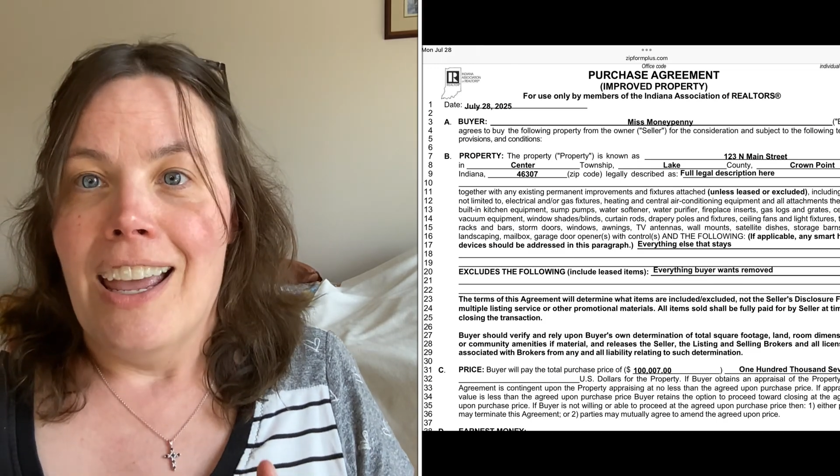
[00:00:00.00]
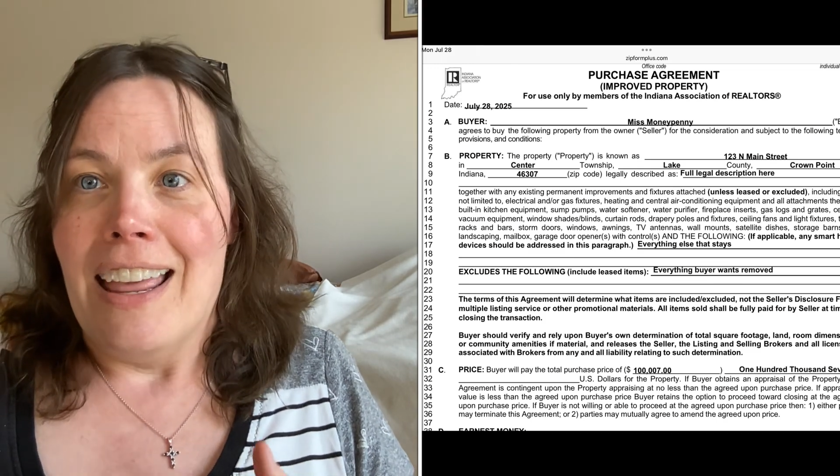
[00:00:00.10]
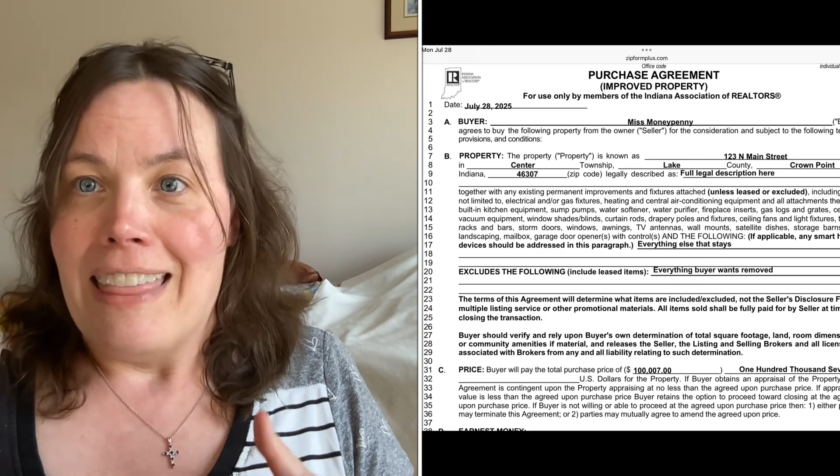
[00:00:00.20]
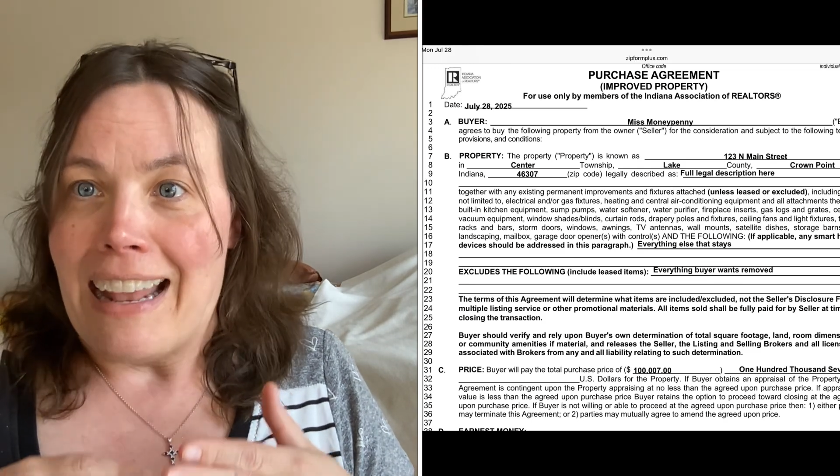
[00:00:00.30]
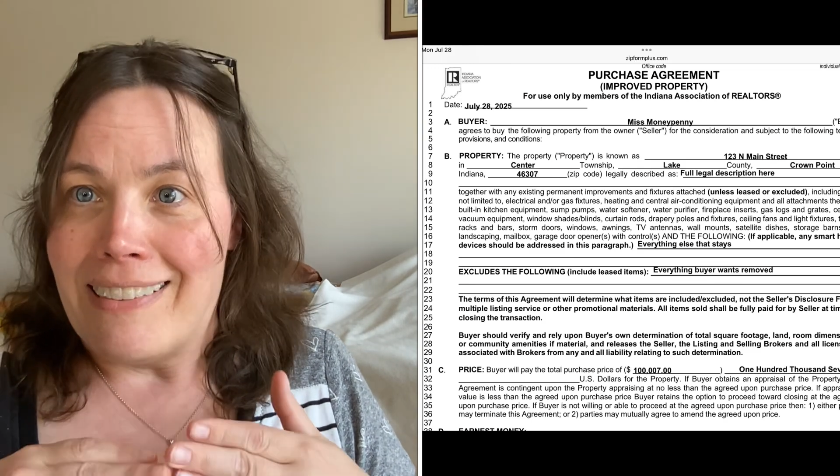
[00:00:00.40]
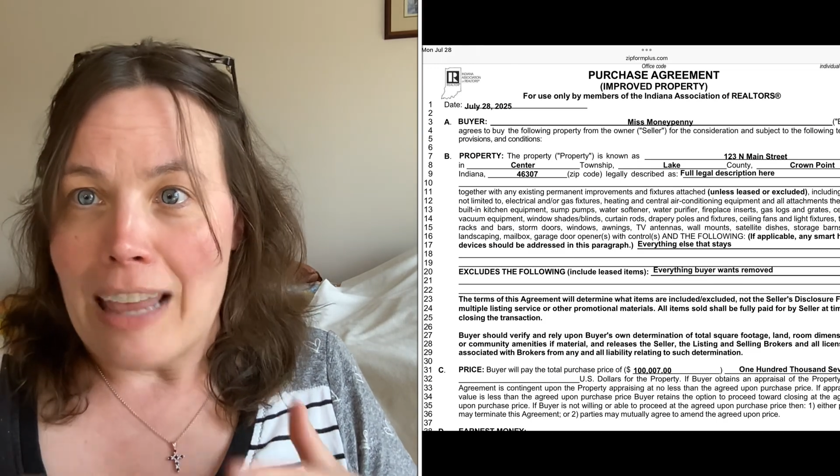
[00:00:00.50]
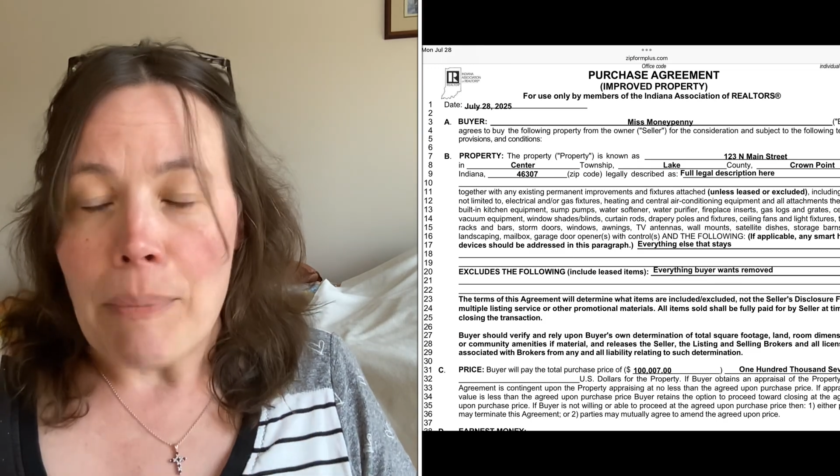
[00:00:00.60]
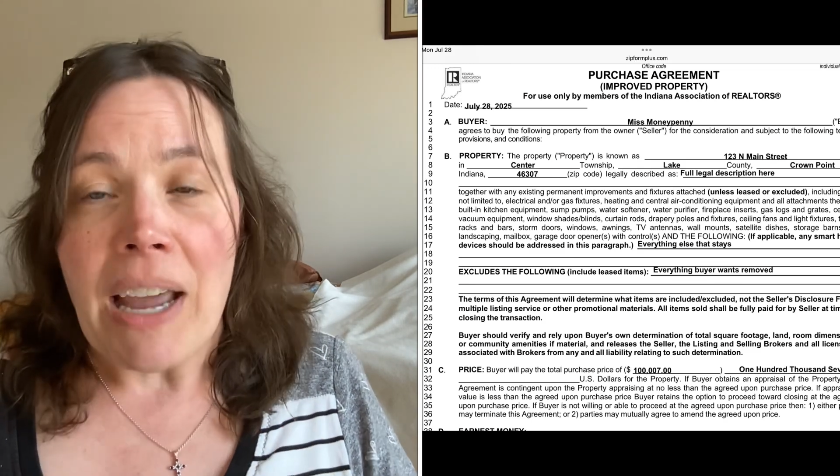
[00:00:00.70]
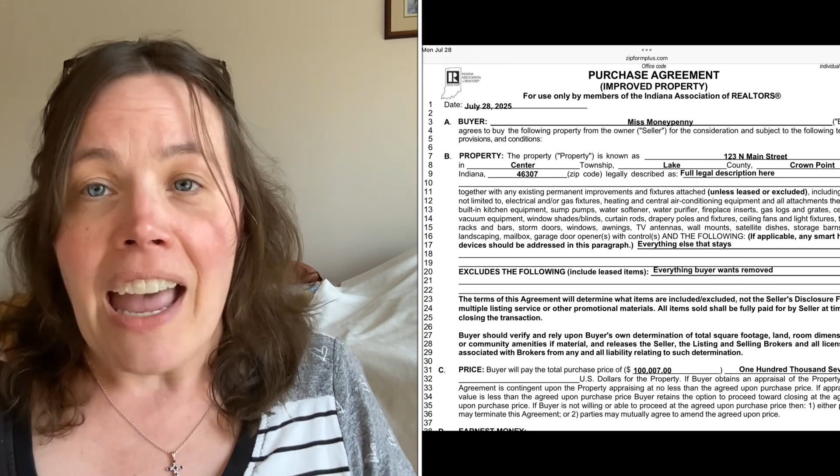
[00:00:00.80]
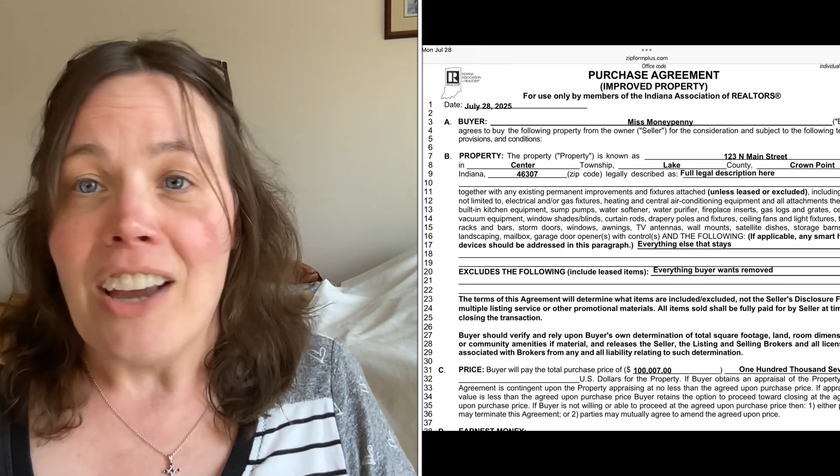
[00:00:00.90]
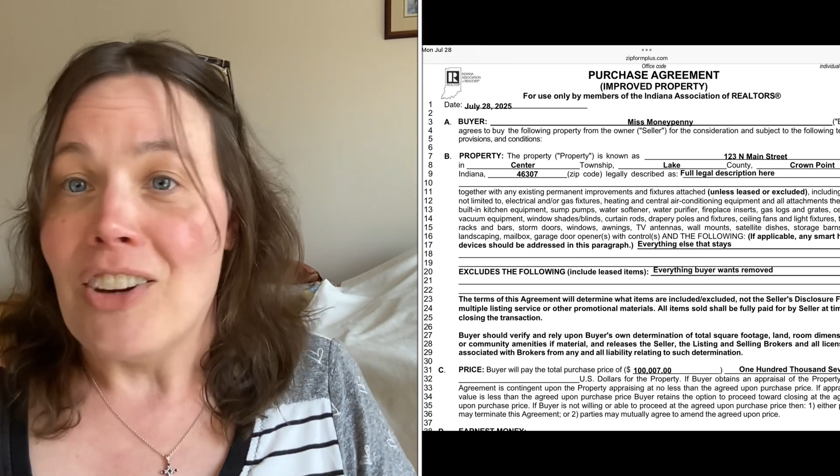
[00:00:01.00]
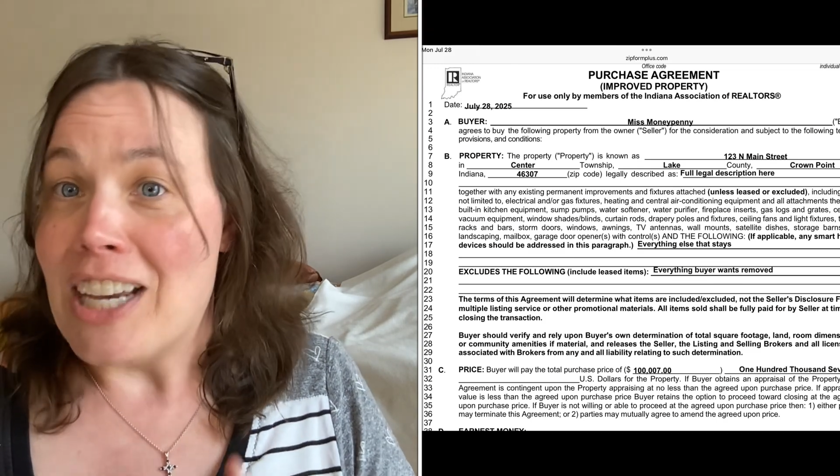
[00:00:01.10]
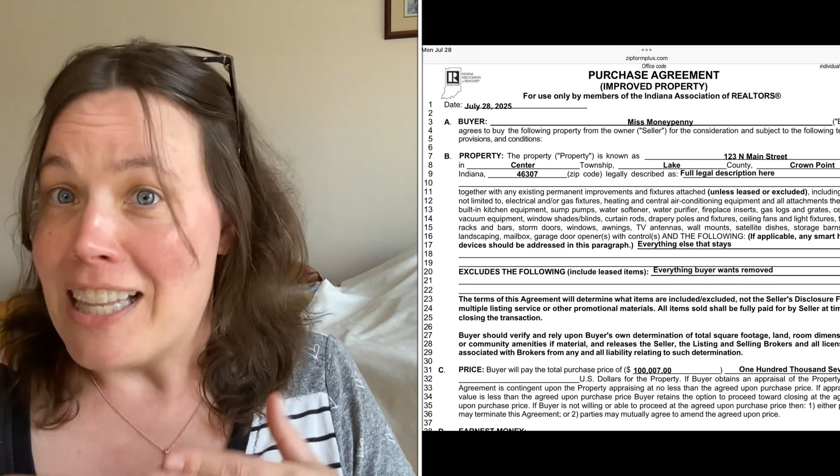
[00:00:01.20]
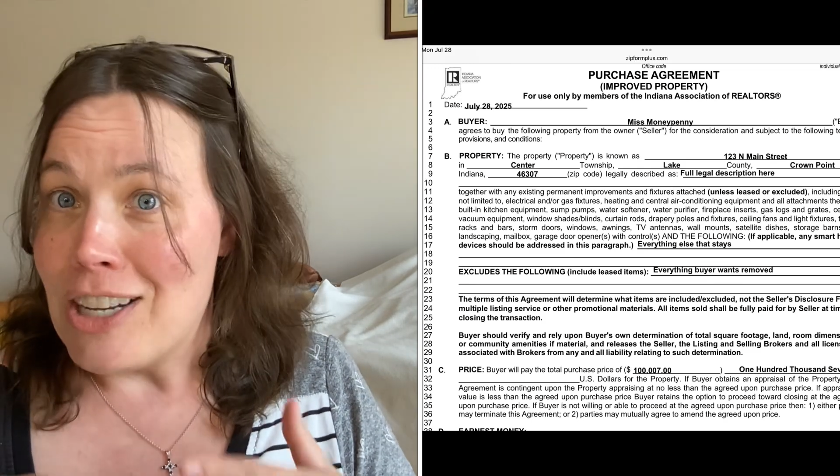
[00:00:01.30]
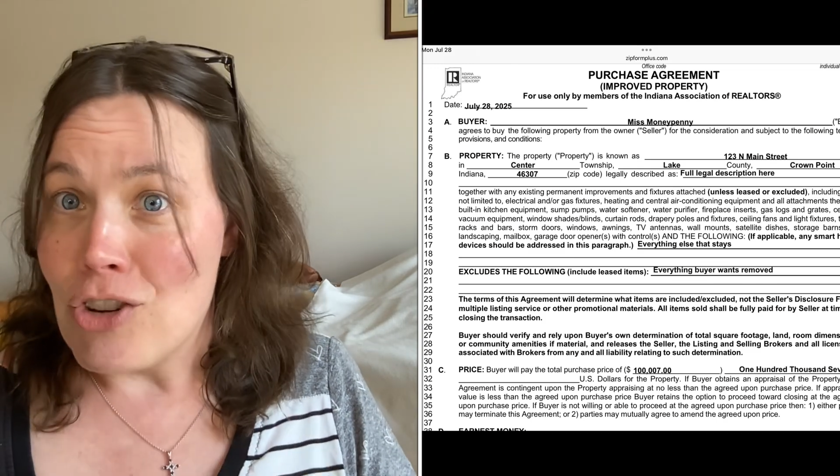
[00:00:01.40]
That slab of
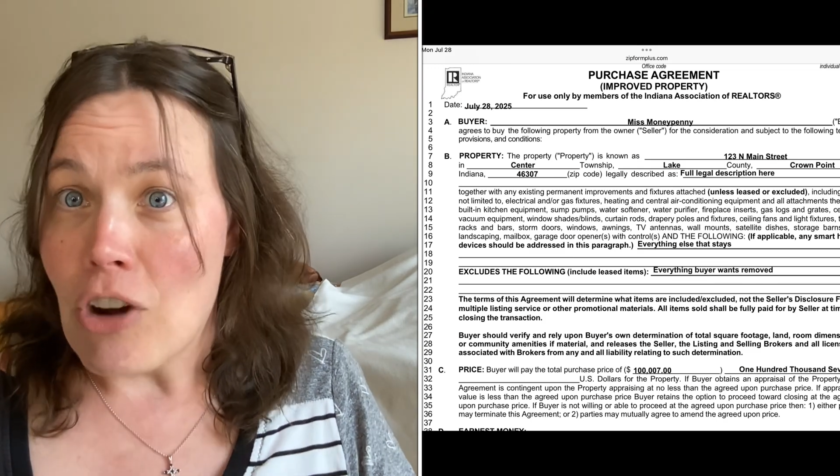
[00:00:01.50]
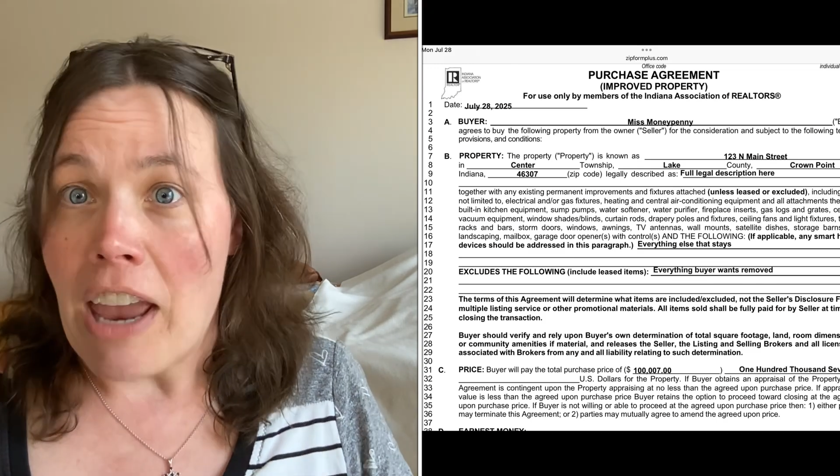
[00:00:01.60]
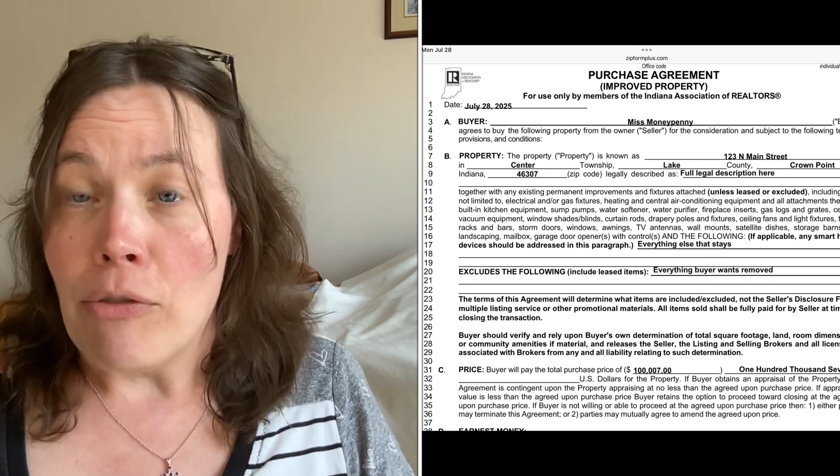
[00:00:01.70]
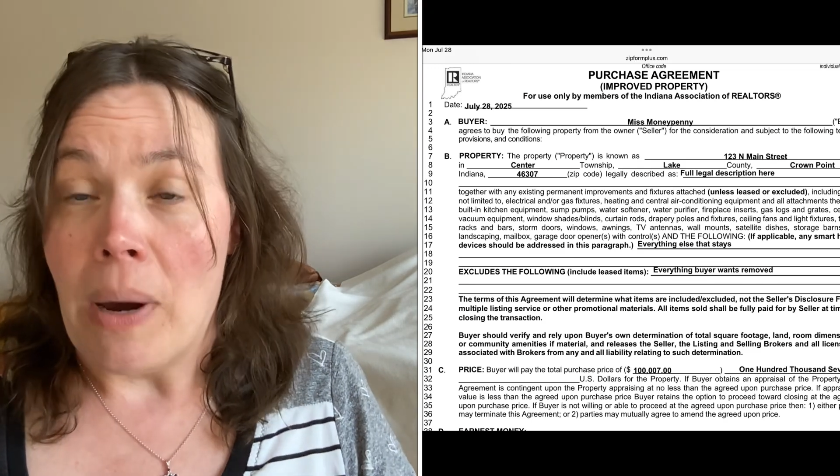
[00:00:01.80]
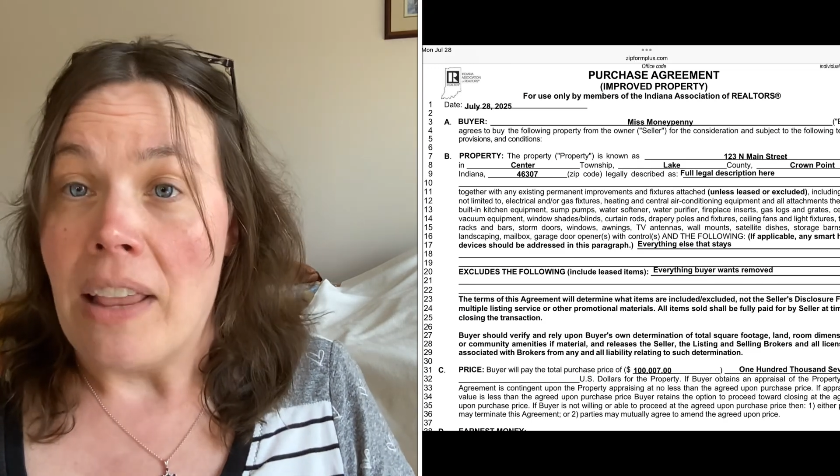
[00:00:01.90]
concrete, the driveway,